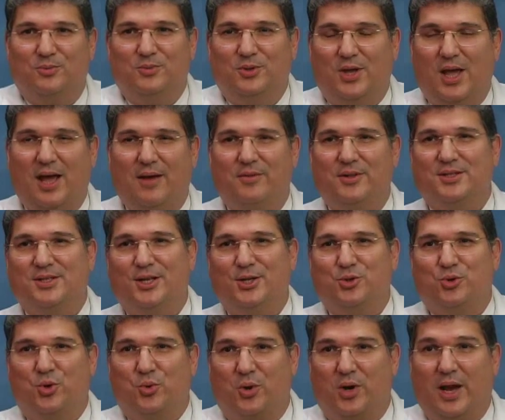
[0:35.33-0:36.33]
you have this
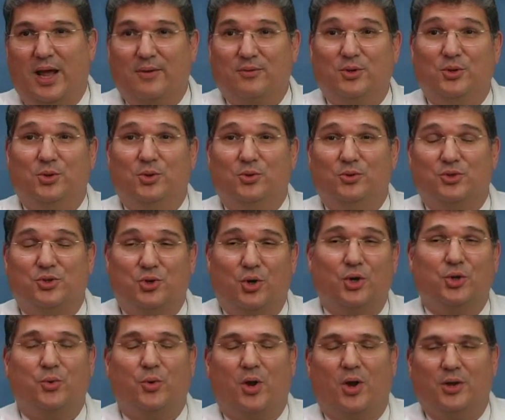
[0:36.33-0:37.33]
injury, we're going to have to do
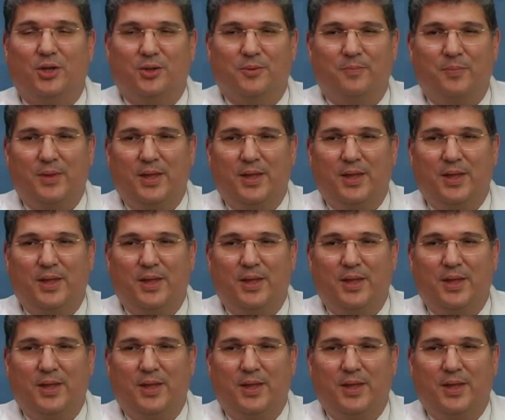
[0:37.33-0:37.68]
surgery on you.